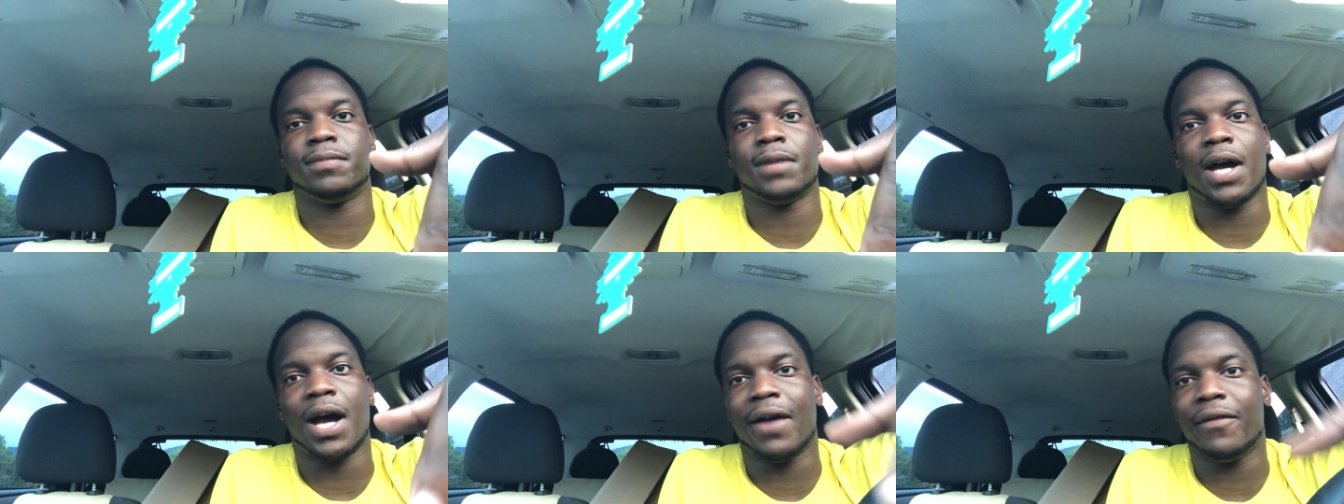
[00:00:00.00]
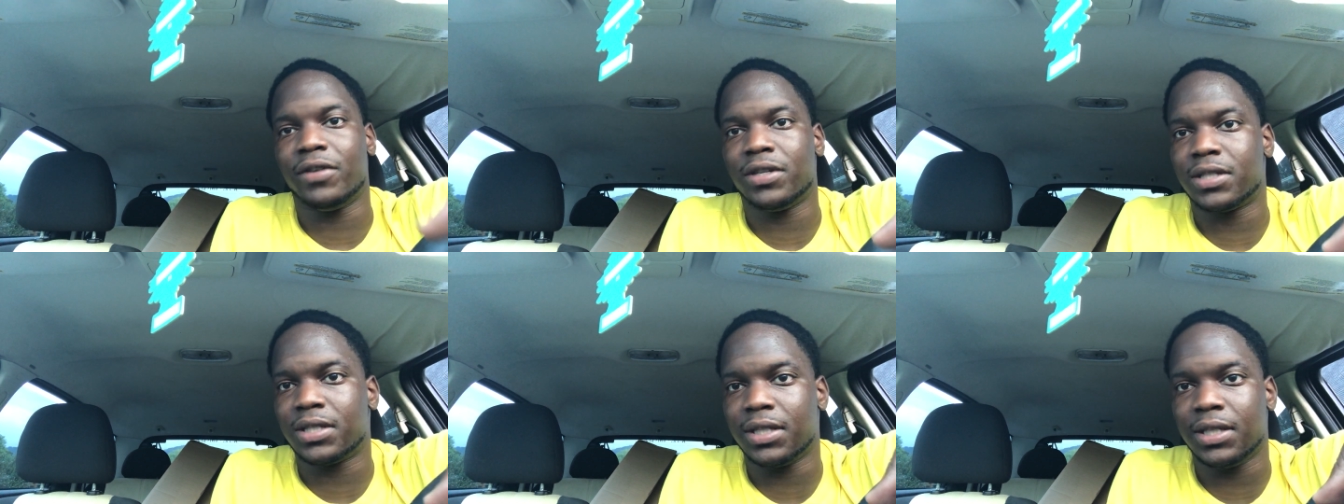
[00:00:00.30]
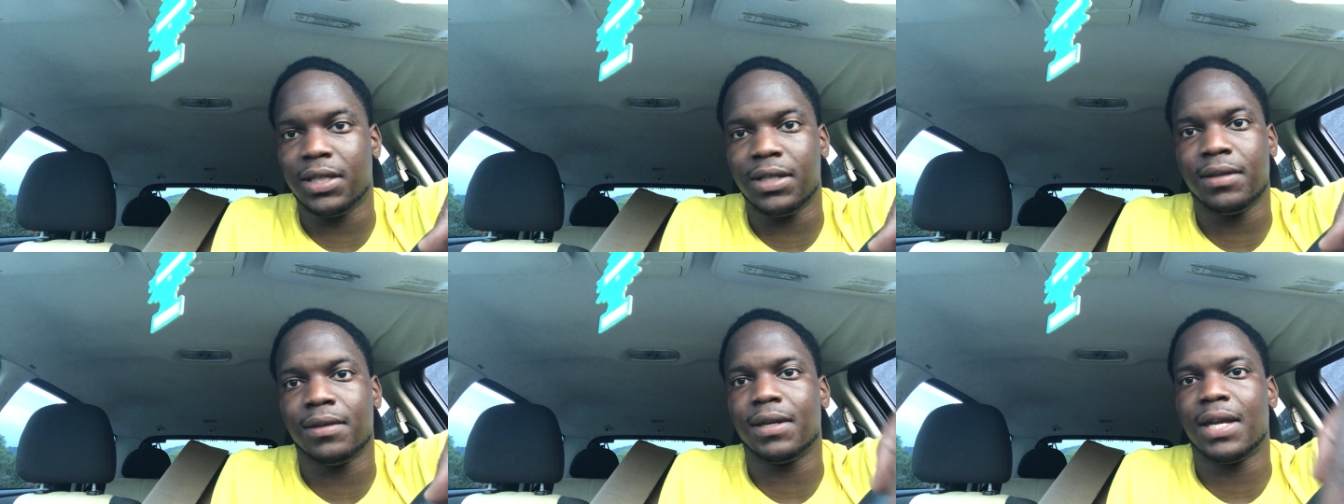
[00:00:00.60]

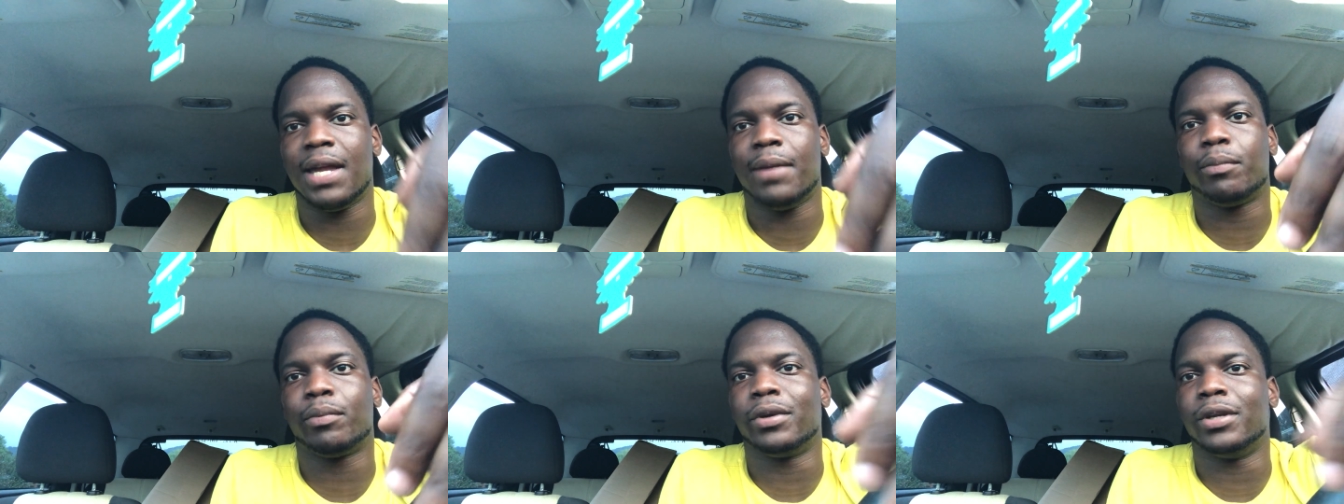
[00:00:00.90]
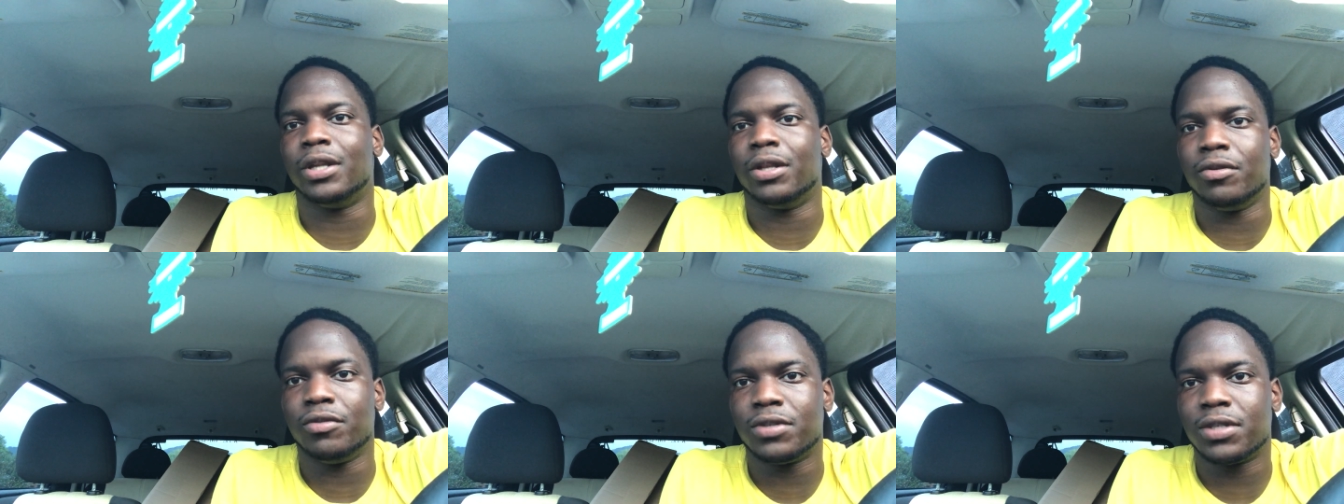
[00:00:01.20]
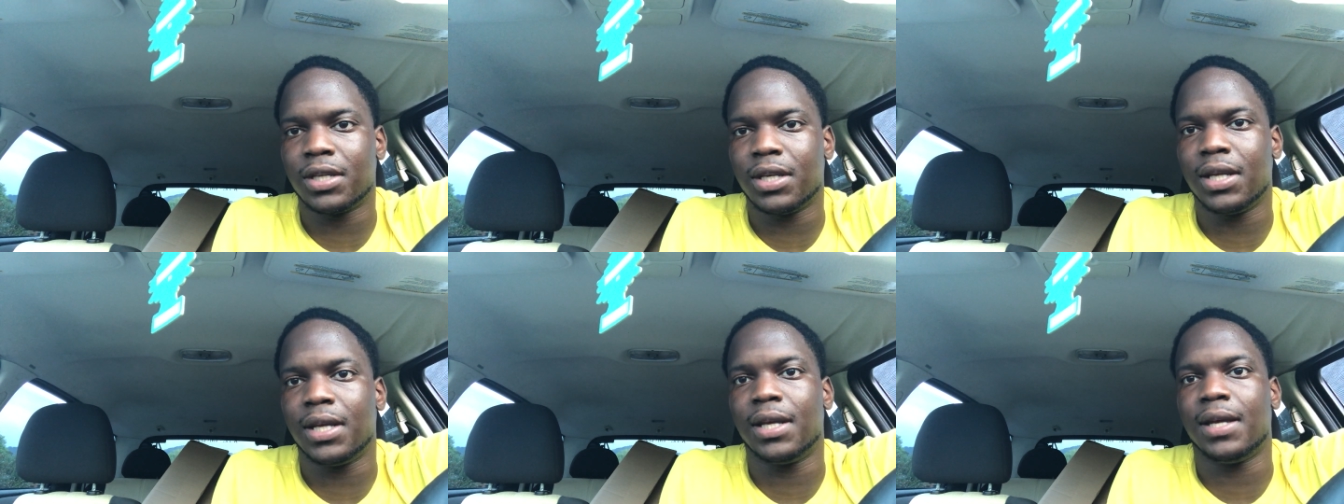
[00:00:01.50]
obviously keep
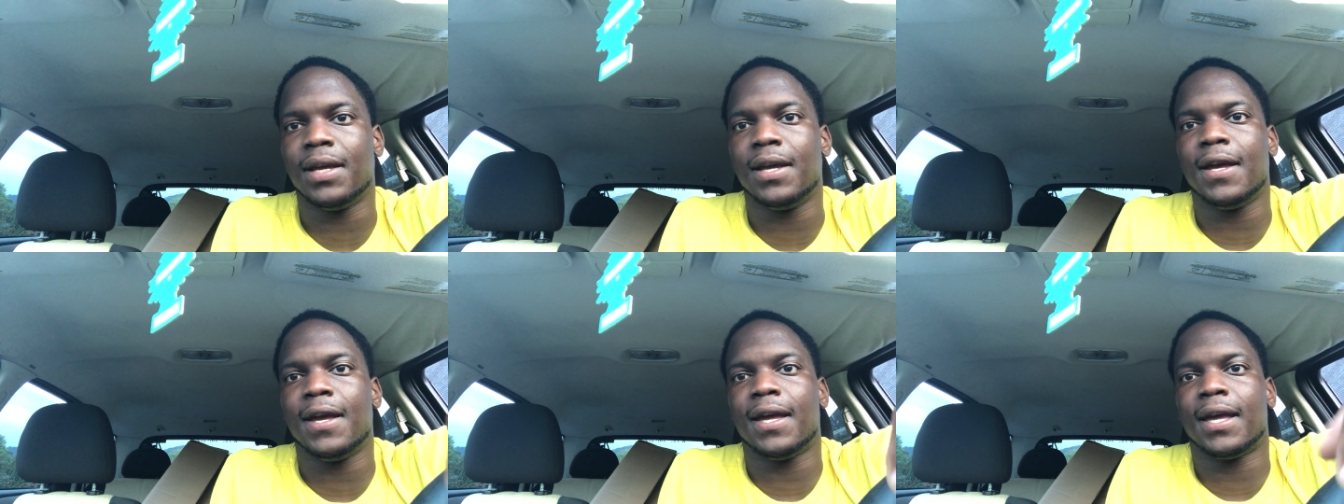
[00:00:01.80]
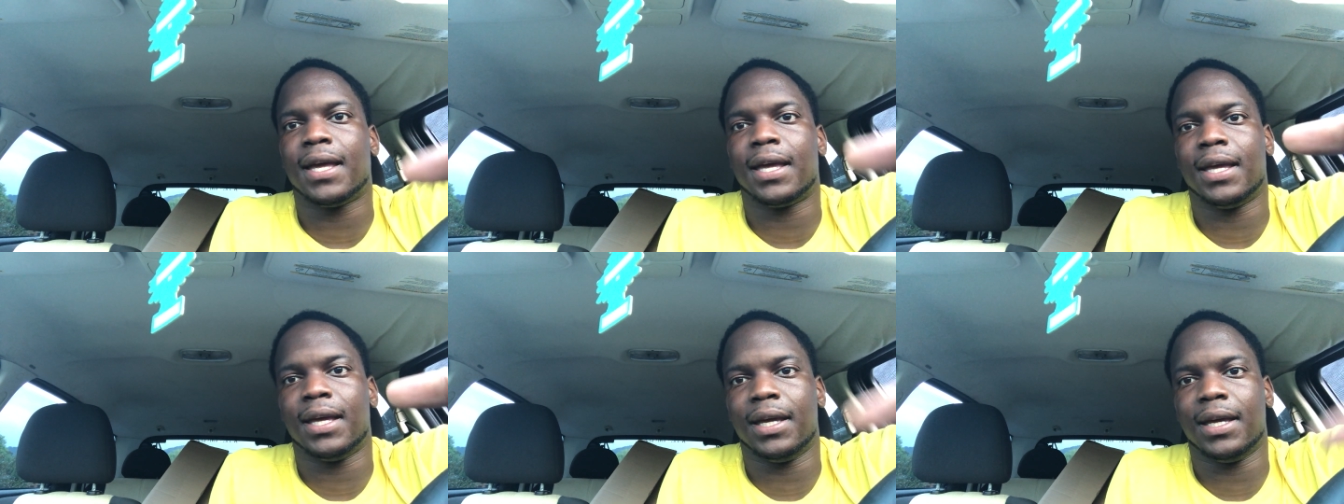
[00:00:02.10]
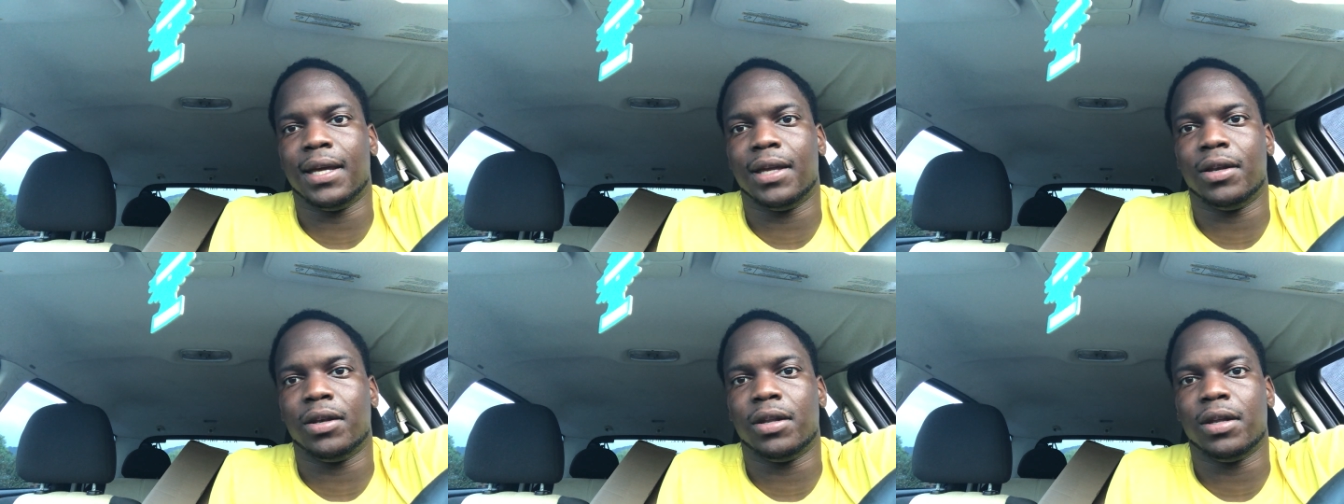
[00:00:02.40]
reducing it
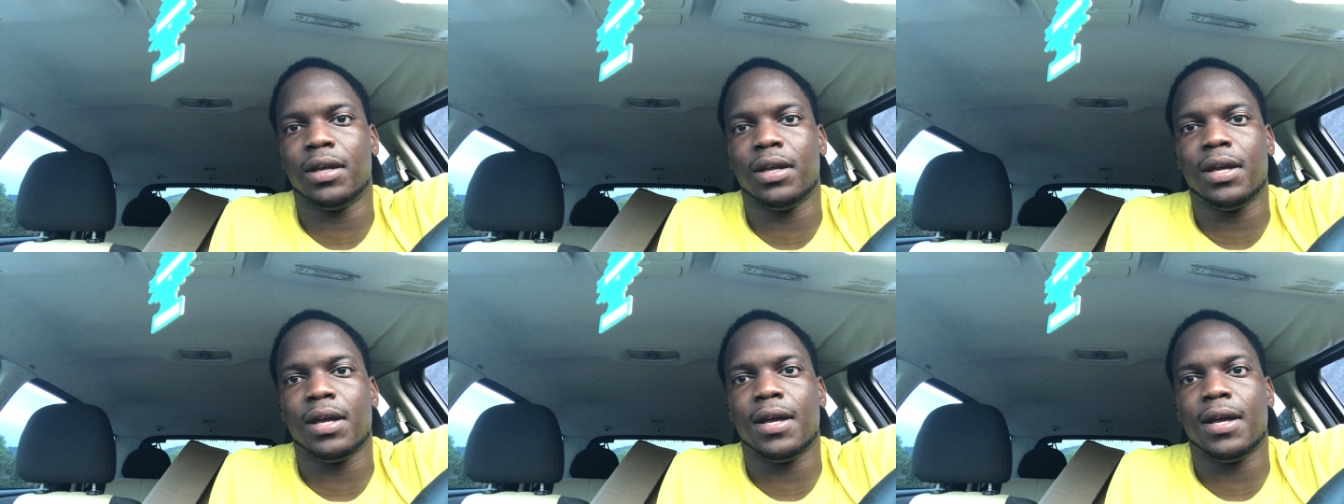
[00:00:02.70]
and,